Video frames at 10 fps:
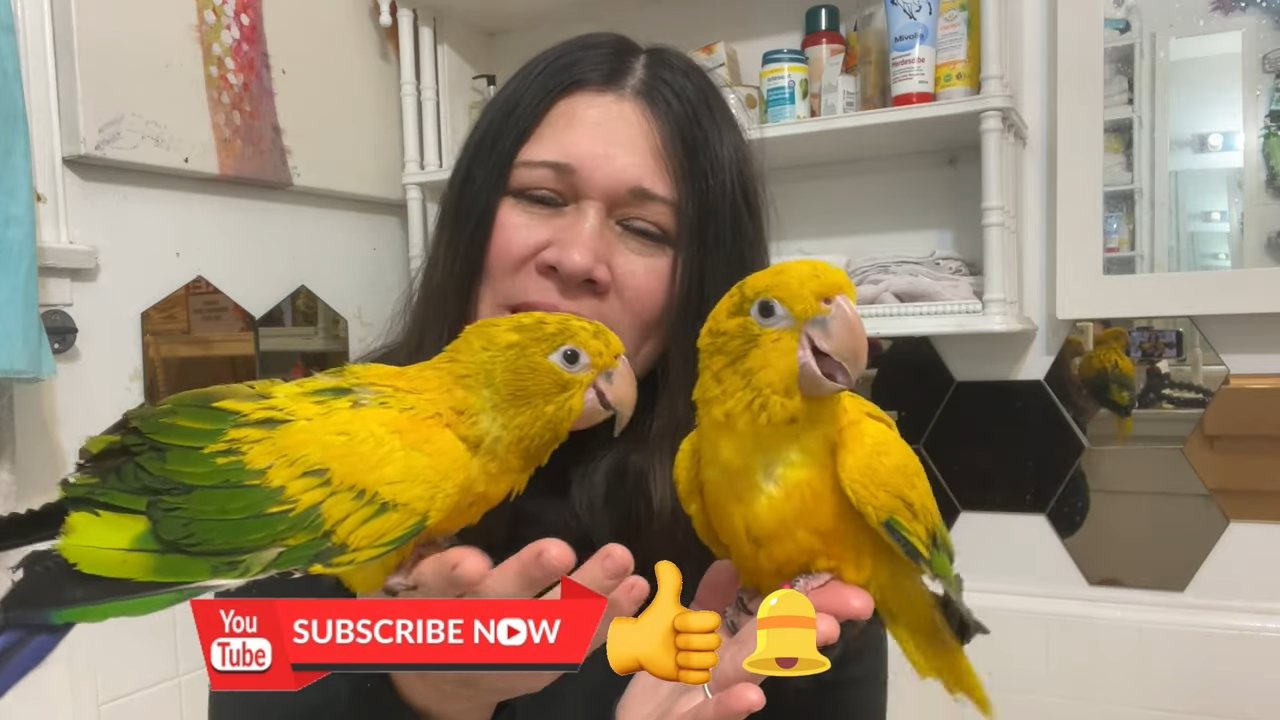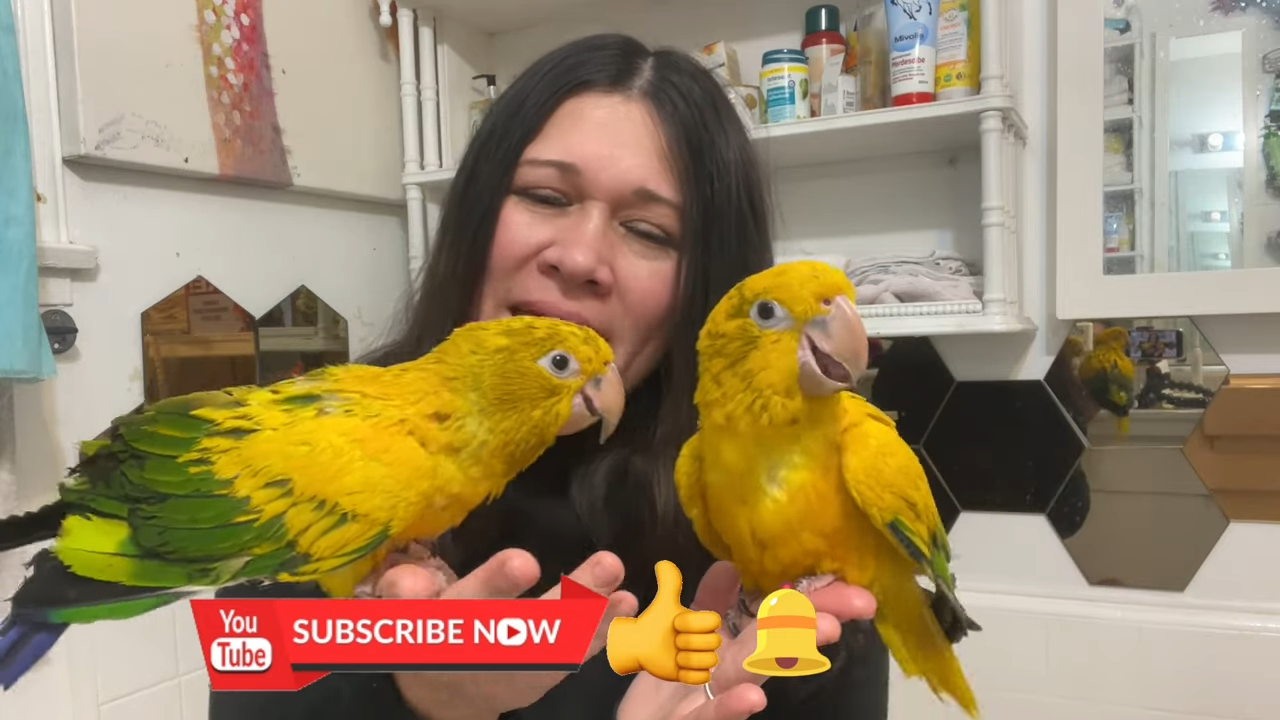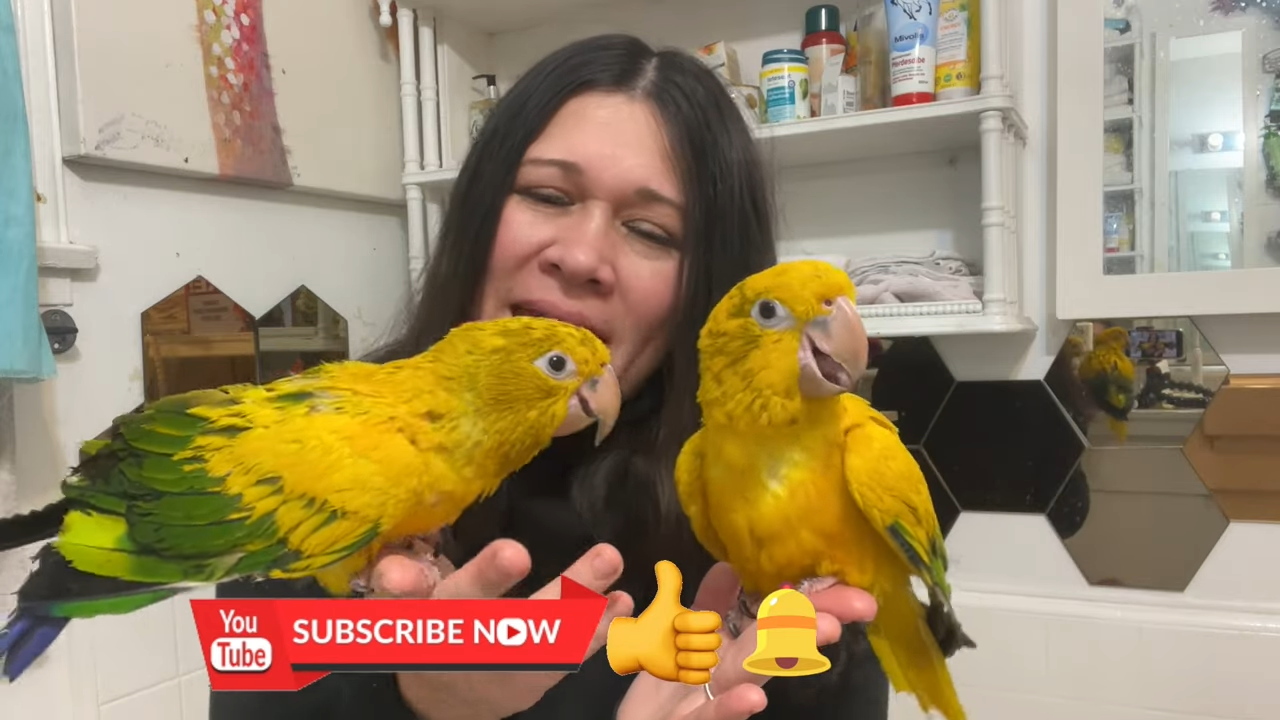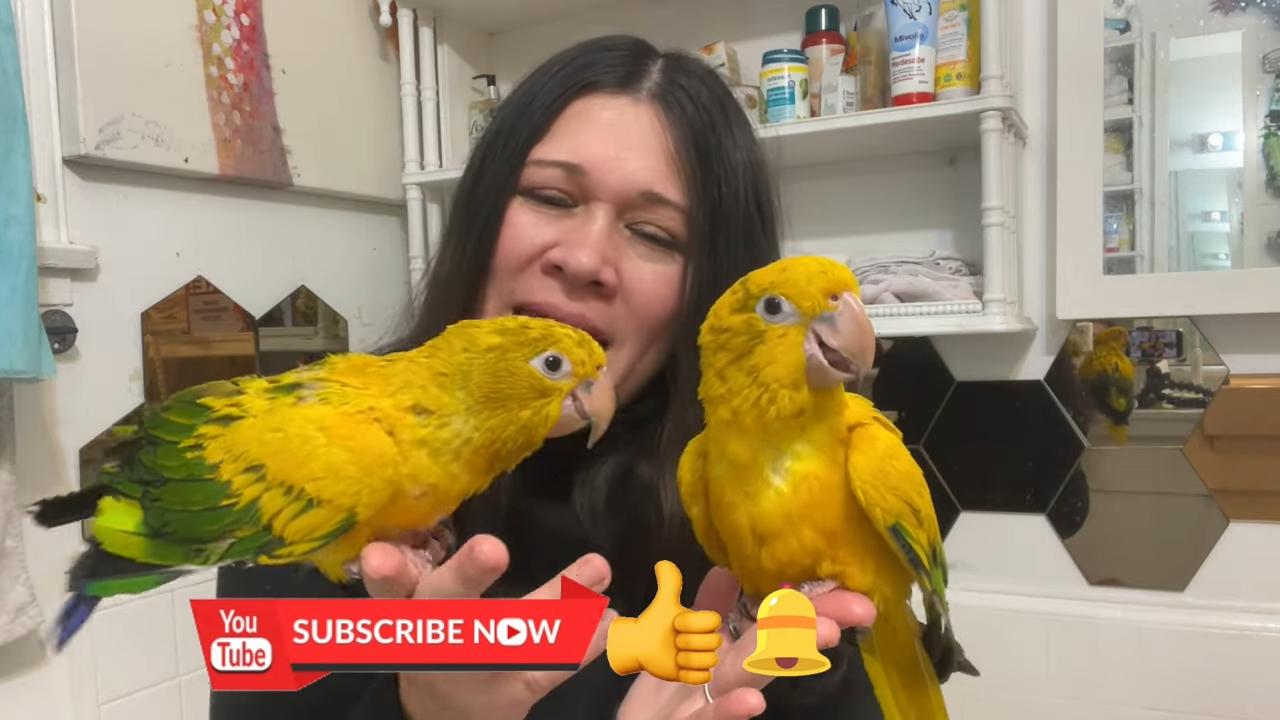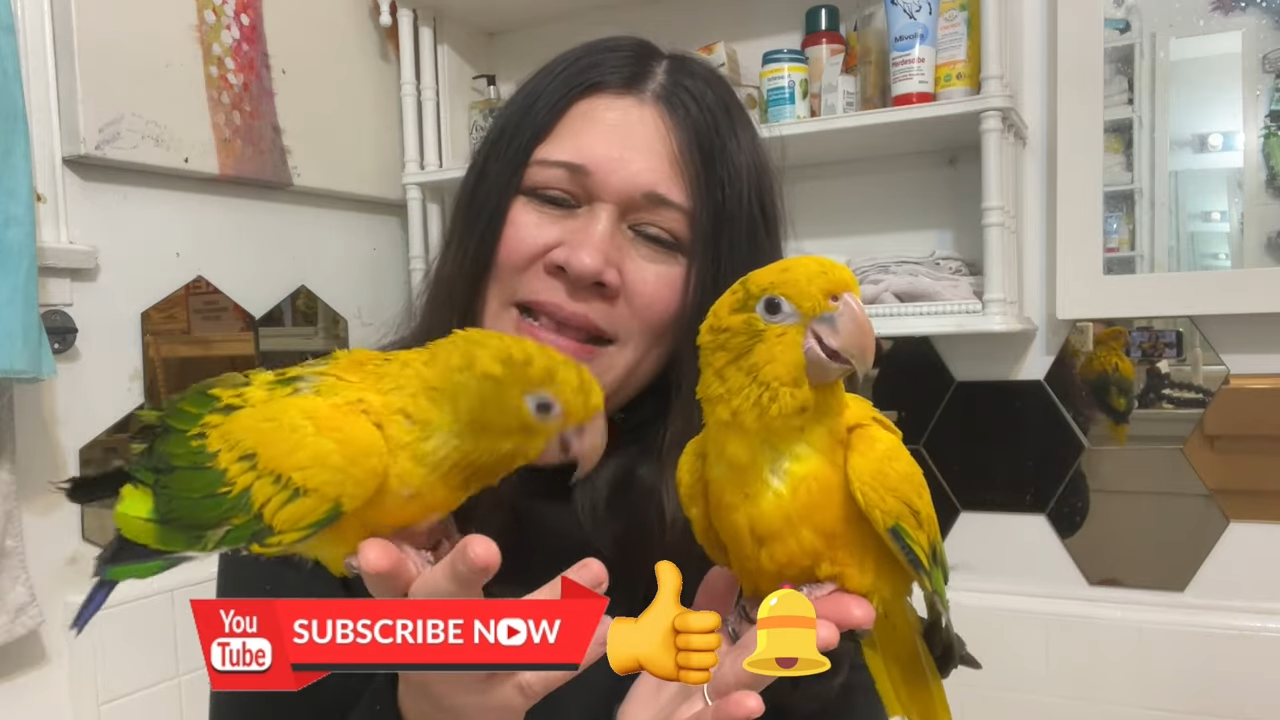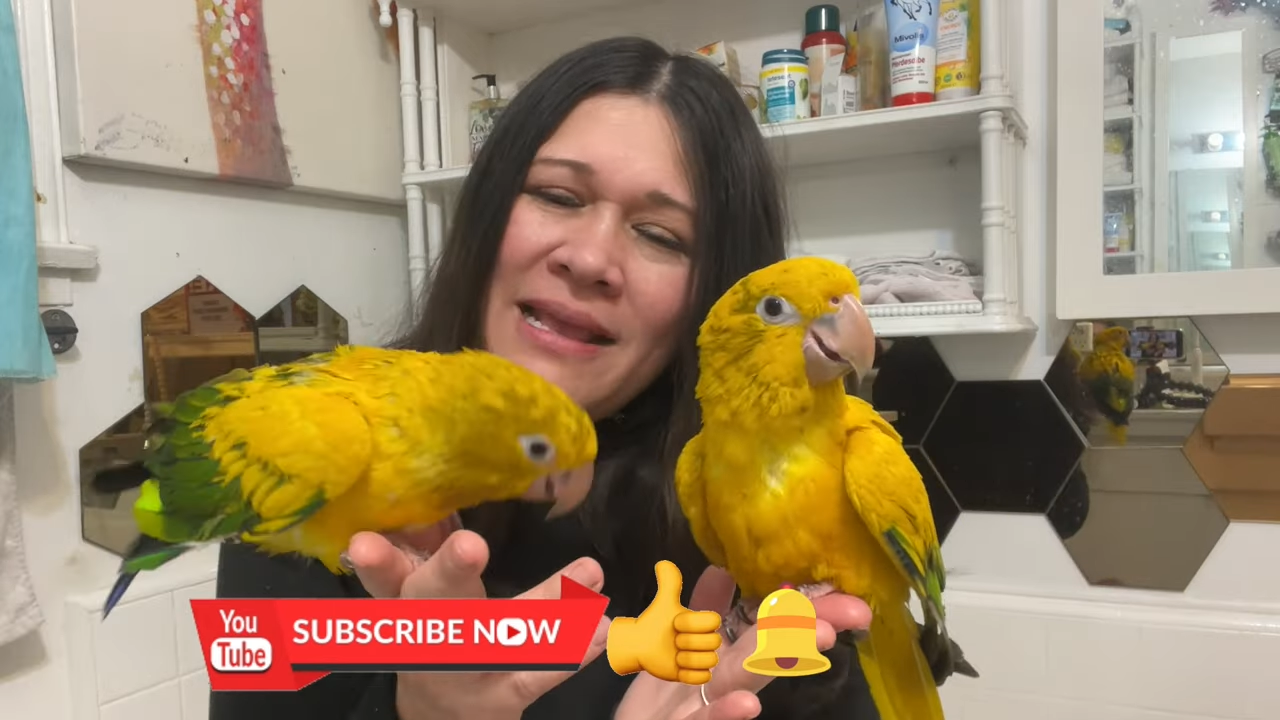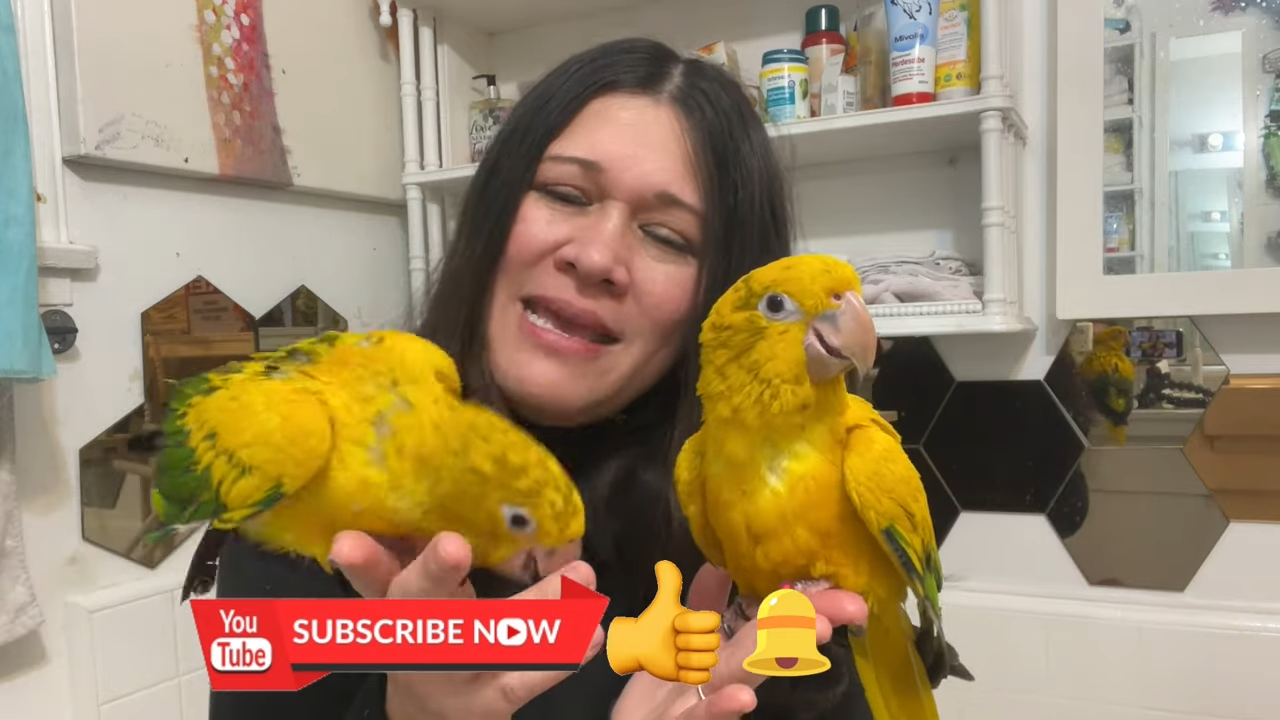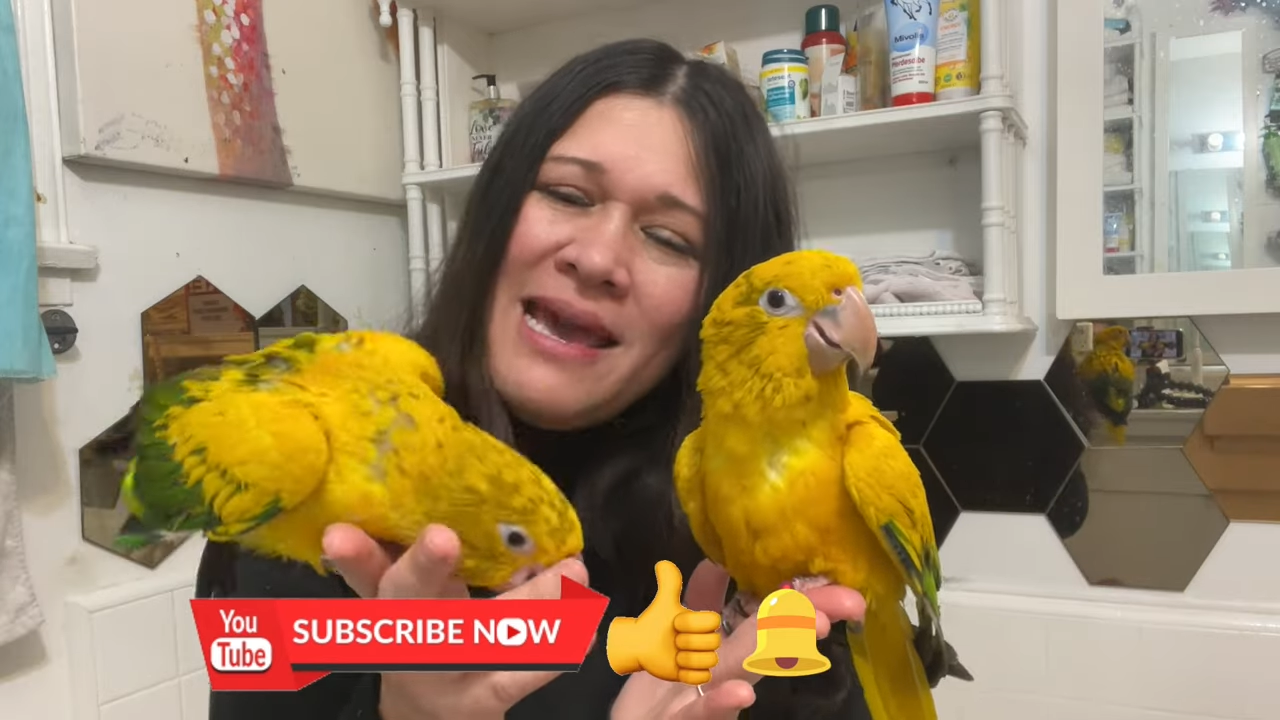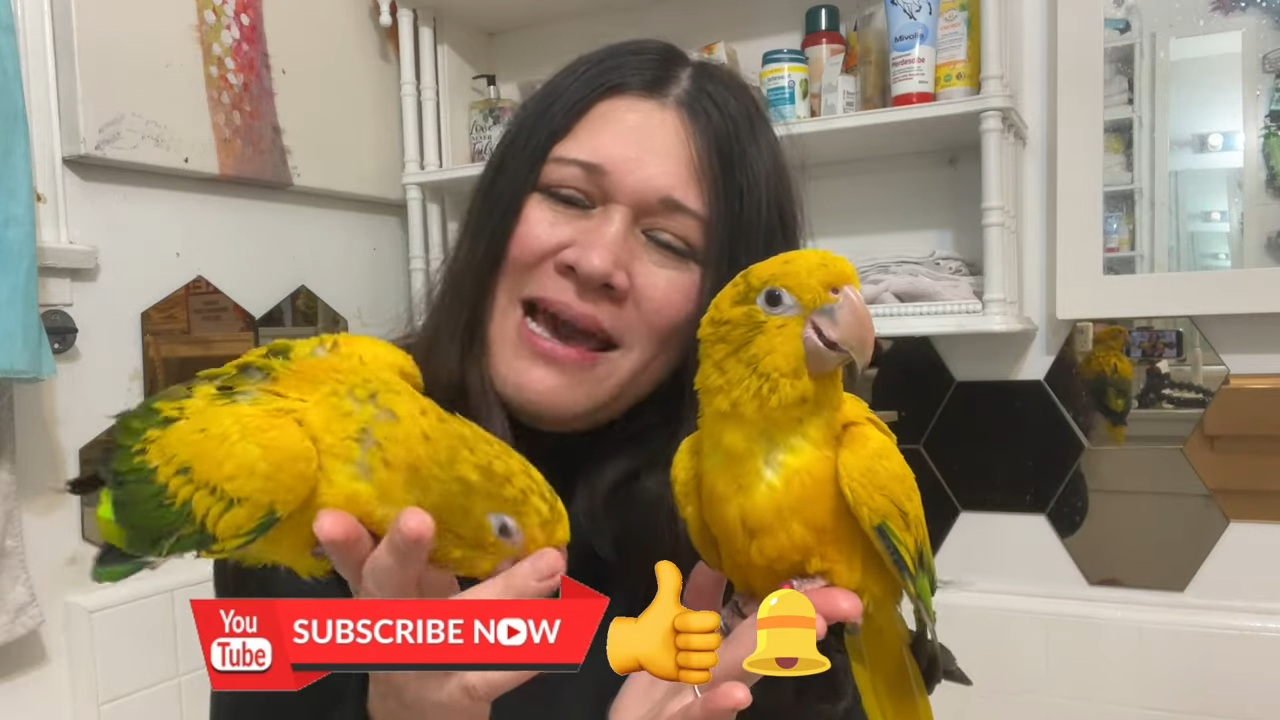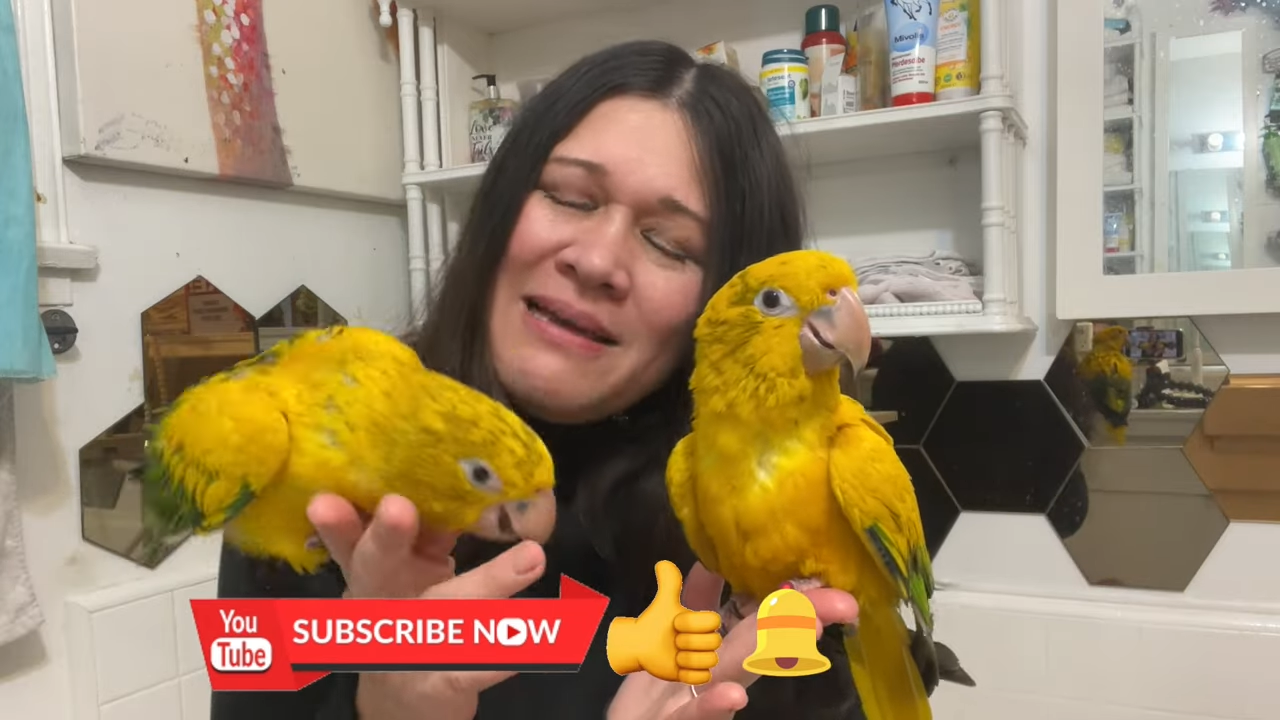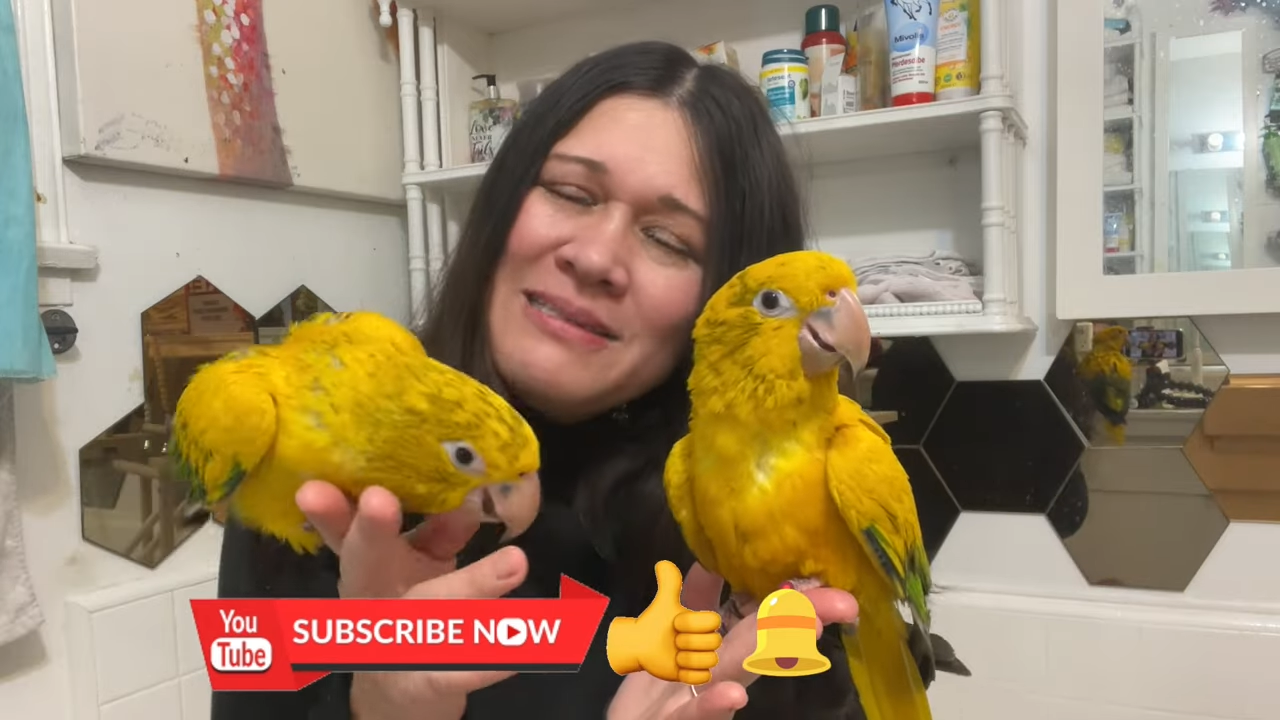And yeah,